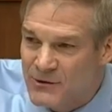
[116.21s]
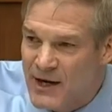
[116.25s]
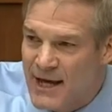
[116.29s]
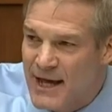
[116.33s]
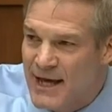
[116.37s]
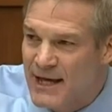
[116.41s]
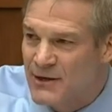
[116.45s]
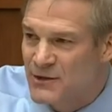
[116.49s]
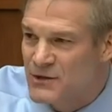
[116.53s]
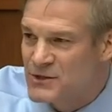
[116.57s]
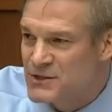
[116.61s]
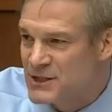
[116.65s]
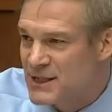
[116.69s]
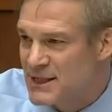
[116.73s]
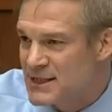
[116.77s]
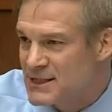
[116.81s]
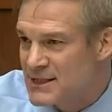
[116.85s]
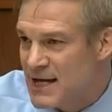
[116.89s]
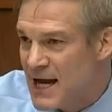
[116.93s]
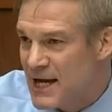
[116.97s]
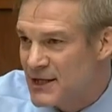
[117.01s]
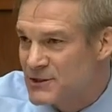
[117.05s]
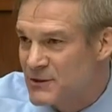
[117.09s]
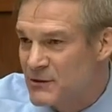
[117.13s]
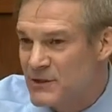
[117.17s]
Anderson and
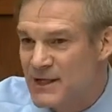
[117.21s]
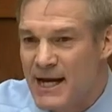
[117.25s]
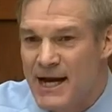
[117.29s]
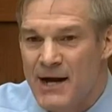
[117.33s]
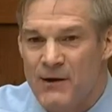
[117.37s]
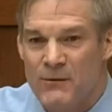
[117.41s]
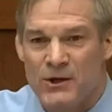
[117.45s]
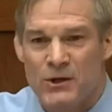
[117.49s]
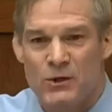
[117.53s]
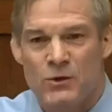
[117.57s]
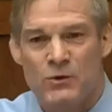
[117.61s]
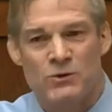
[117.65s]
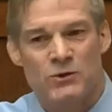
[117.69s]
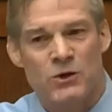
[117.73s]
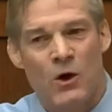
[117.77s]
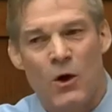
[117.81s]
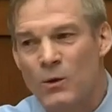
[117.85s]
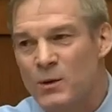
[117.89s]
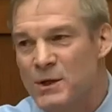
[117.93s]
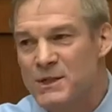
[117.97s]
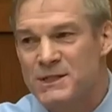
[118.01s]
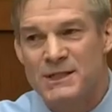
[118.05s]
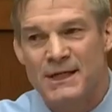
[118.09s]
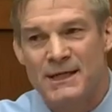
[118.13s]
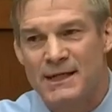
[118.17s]
Dr. Gary, who
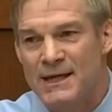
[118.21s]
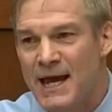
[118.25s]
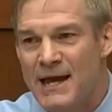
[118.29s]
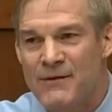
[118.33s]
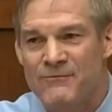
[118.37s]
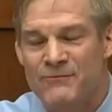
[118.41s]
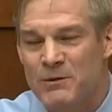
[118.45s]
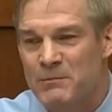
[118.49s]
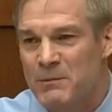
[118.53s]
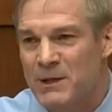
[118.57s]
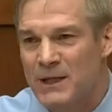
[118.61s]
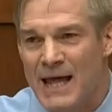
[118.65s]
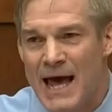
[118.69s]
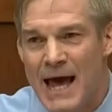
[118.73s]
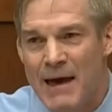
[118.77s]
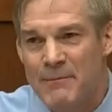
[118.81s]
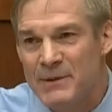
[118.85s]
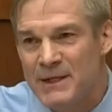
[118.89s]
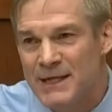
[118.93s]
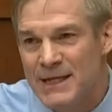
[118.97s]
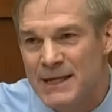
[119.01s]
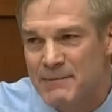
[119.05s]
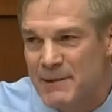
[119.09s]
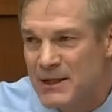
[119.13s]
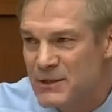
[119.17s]
told us it came from a lab
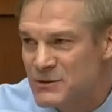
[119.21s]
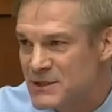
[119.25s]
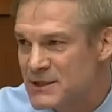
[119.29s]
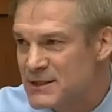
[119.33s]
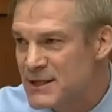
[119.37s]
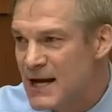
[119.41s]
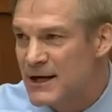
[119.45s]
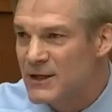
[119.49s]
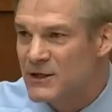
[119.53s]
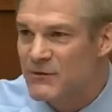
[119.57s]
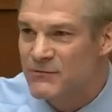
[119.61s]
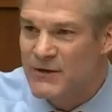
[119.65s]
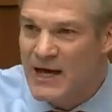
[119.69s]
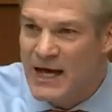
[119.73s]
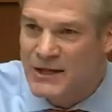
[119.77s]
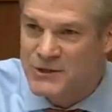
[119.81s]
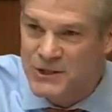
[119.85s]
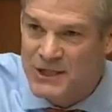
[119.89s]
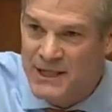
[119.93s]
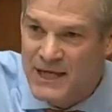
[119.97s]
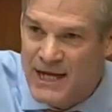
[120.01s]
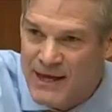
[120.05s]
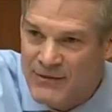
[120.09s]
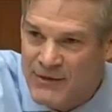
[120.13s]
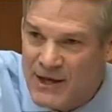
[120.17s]
in emails to Dr.
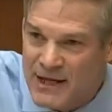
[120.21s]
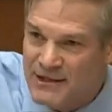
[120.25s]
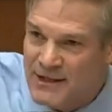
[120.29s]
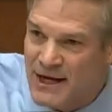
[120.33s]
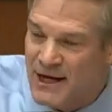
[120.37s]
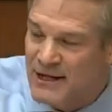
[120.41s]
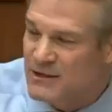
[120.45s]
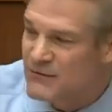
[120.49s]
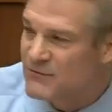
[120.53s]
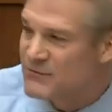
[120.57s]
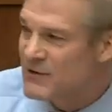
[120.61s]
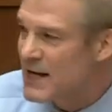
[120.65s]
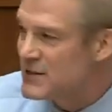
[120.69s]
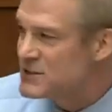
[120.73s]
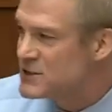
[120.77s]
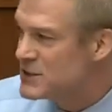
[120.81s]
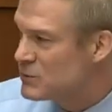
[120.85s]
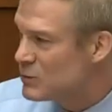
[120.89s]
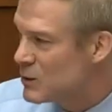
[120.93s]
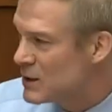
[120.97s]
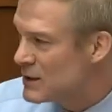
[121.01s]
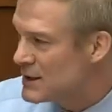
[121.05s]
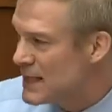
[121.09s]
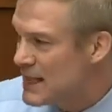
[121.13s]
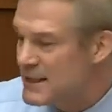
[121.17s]
Fauci that Dr. Fauci
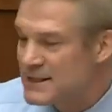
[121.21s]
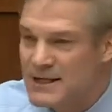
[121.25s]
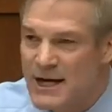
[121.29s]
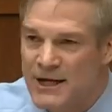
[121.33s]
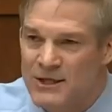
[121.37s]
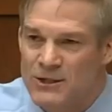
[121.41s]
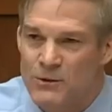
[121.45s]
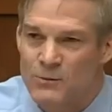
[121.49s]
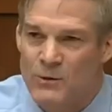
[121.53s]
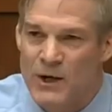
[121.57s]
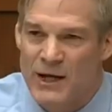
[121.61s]
wouldn't let Dr.